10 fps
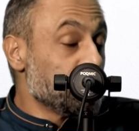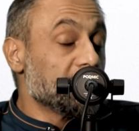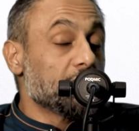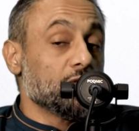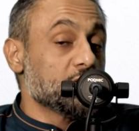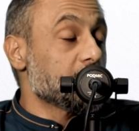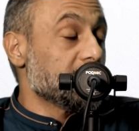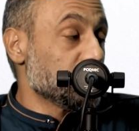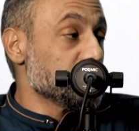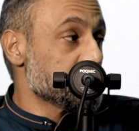before you
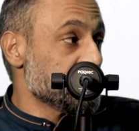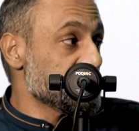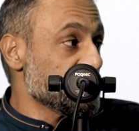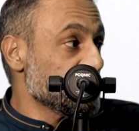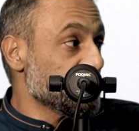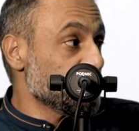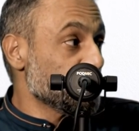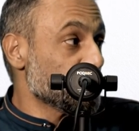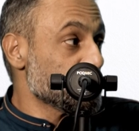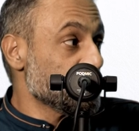spread a conspiracy
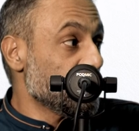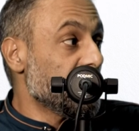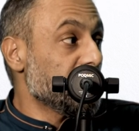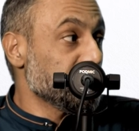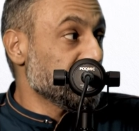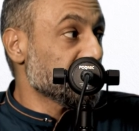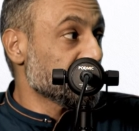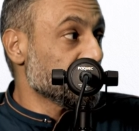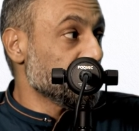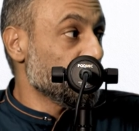theory, because you're
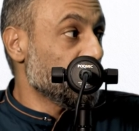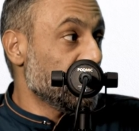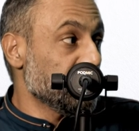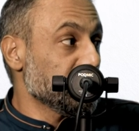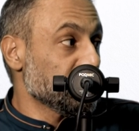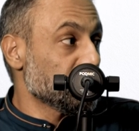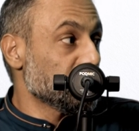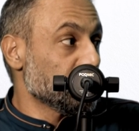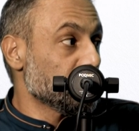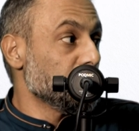harming
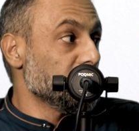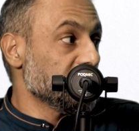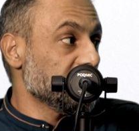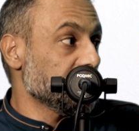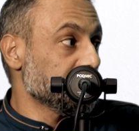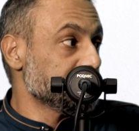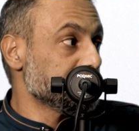the community.